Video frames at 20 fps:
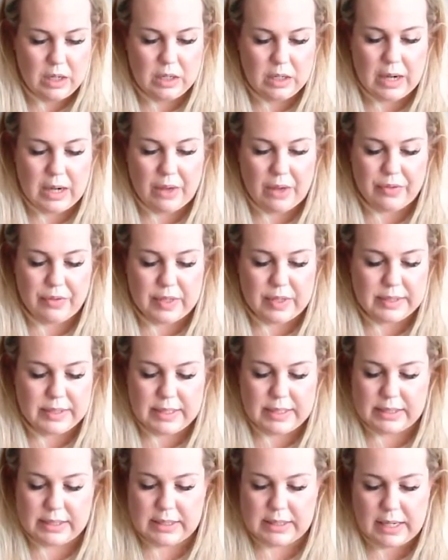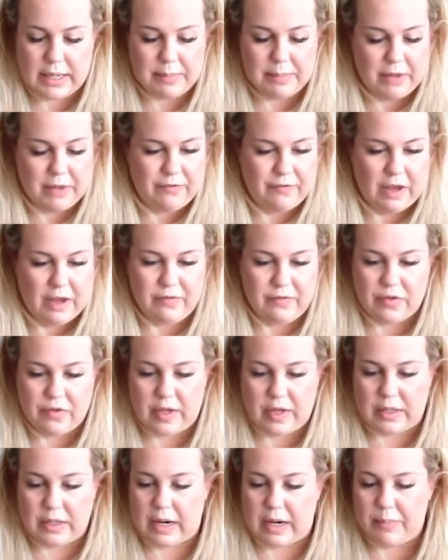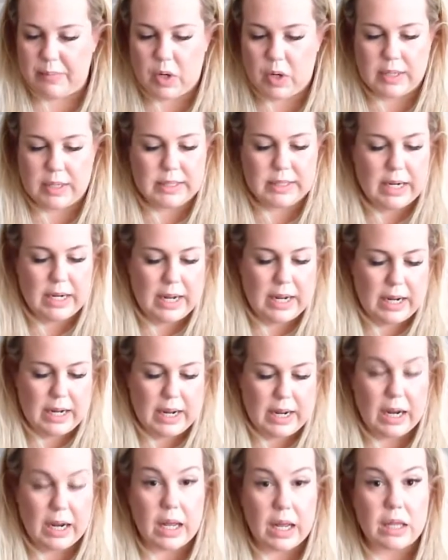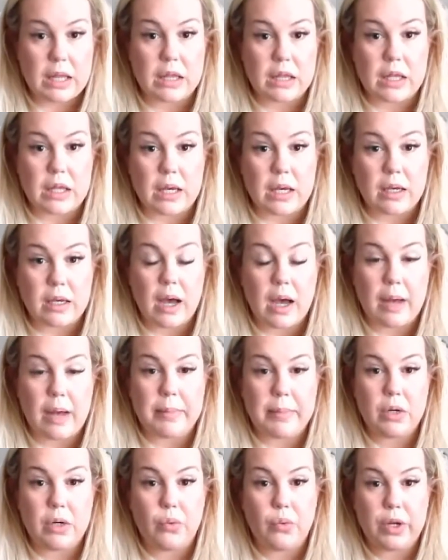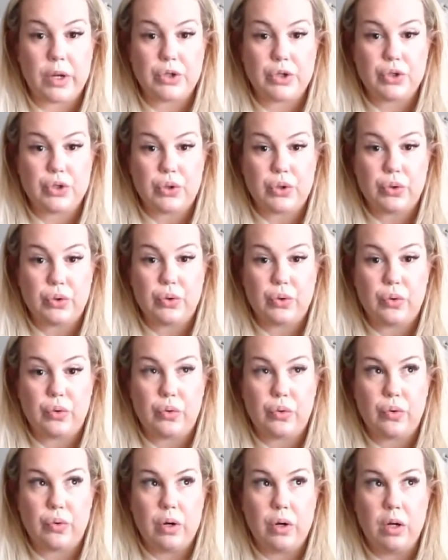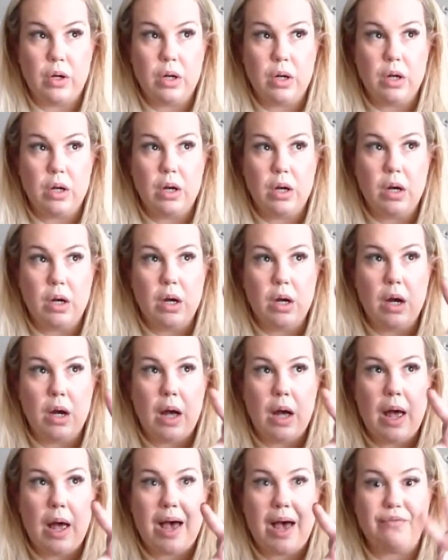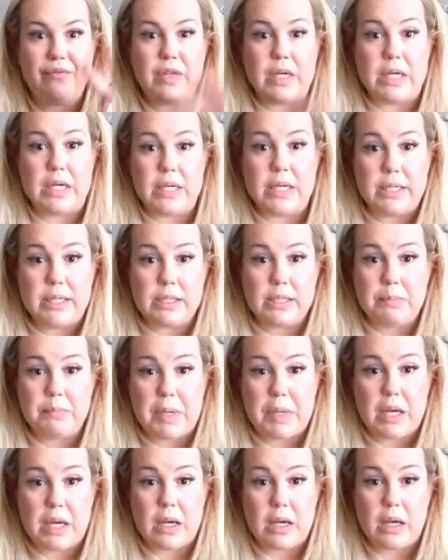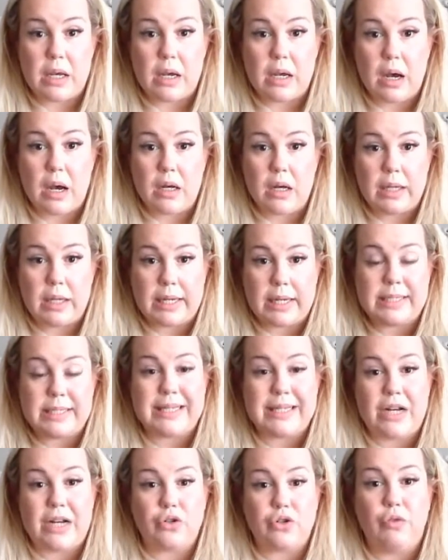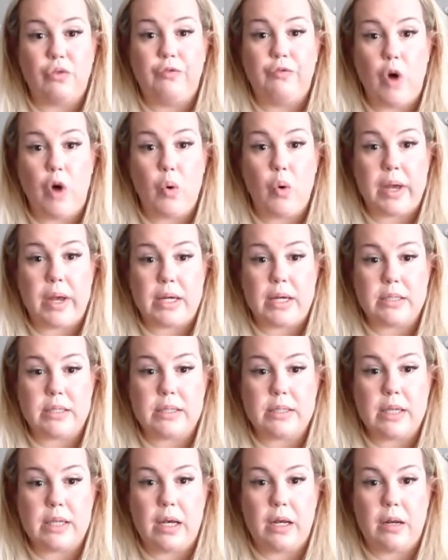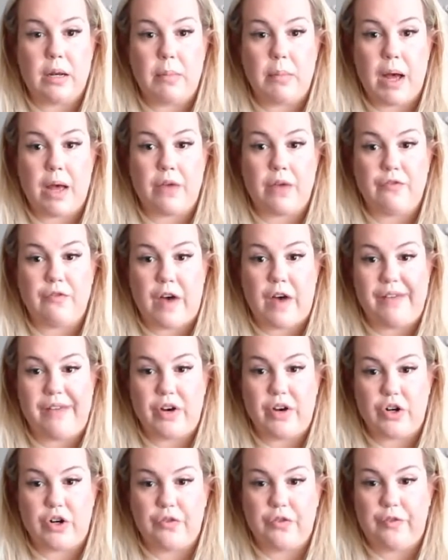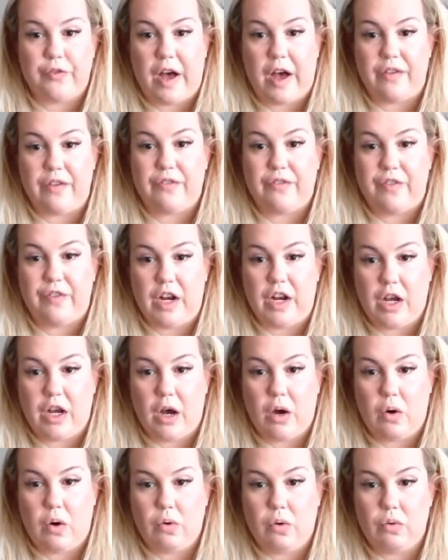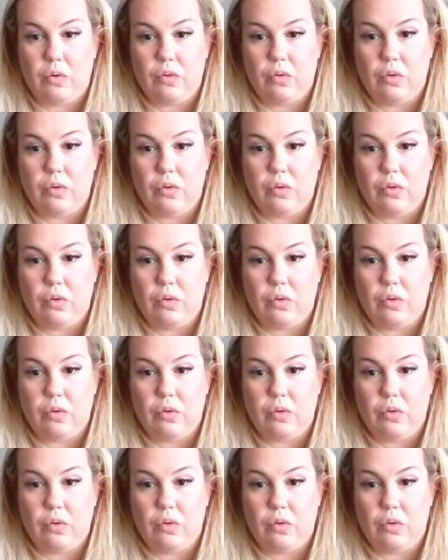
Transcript: Now, this is like my favorite thing that I bought today, and I think I'm going to have these be like a central focus in my 5 under 5 video.